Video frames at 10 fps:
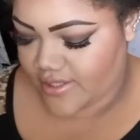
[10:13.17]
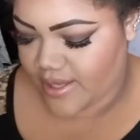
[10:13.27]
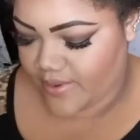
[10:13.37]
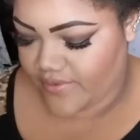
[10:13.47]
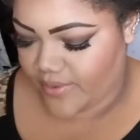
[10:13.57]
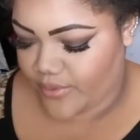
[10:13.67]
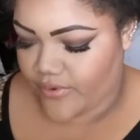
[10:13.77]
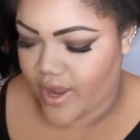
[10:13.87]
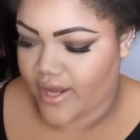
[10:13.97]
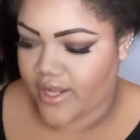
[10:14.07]
some of the
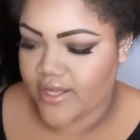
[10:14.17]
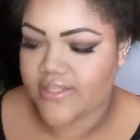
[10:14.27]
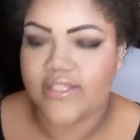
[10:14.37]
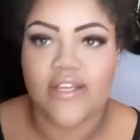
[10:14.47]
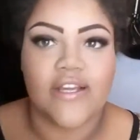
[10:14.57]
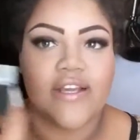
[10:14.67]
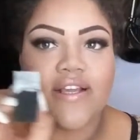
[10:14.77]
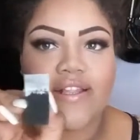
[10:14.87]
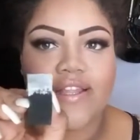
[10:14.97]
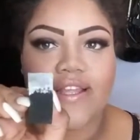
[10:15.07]
product
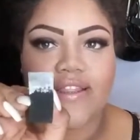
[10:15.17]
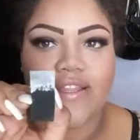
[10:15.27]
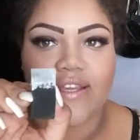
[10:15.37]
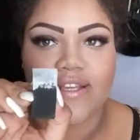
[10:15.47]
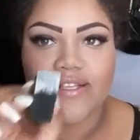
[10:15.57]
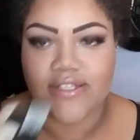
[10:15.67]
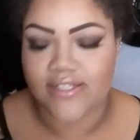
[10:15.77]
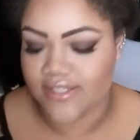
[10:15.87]
like this,